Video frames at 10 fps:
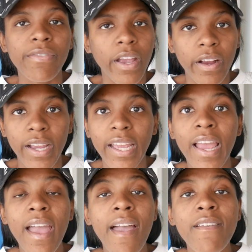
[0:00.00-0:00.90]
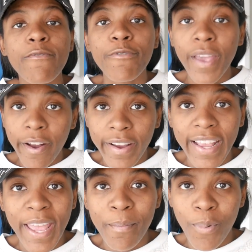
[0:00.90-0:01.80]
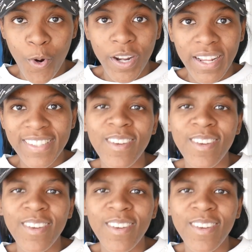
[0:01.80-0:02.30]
very, very important.